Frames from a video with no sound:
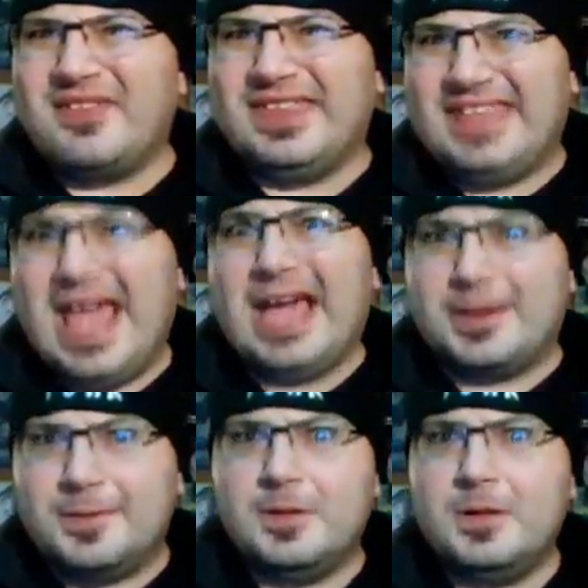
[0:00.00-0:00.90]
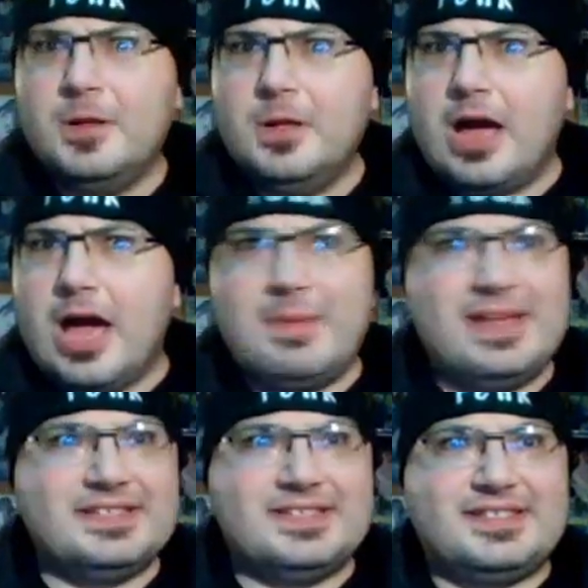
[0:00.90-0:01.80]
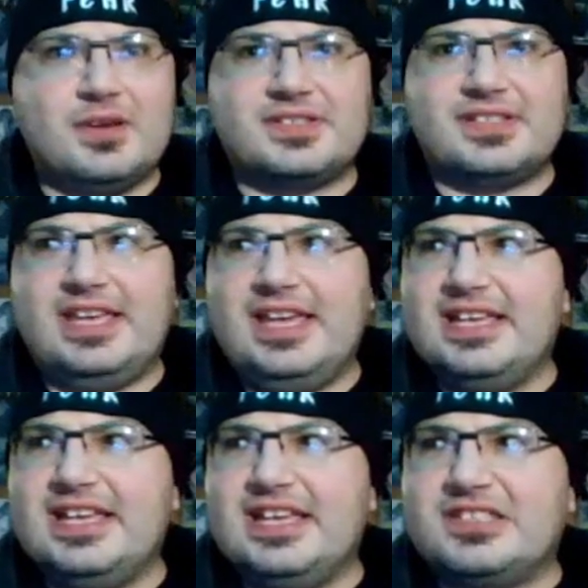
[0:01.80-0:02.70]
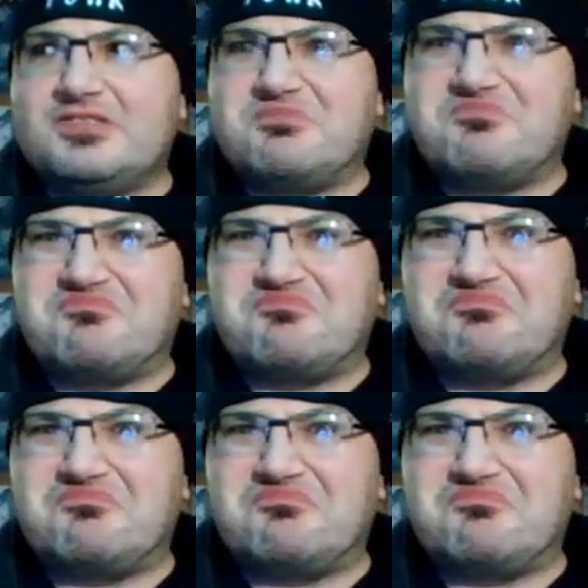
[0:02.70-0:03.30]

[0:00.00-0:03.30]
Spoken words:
a dick. I mean, seriously, he's